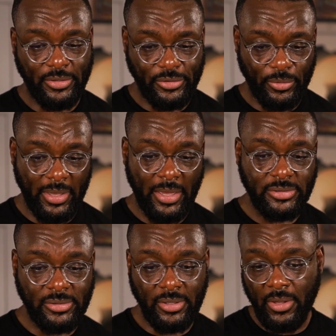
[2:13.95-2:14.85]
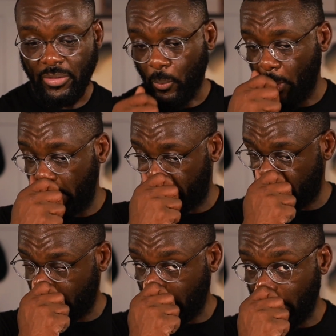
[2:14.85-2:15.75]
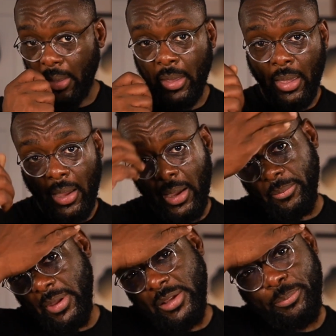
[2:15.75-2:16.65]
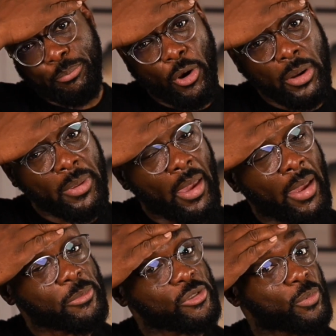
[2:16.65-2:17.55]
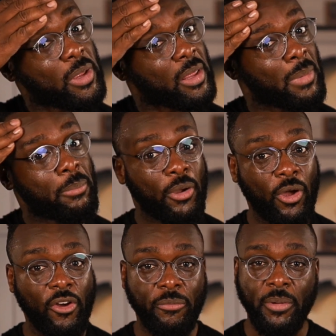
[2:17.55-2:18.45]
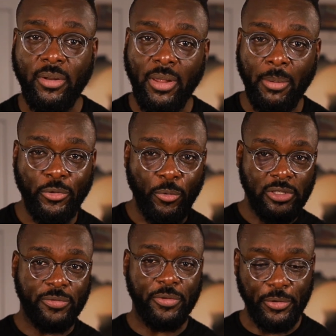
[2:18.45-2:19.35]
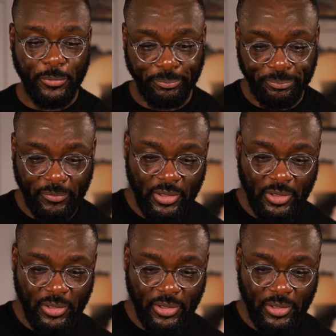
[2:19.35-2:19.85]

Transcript: So yes, the weight. Guys, pardon me, I'm sweating my butt off, but I'm doing this for you.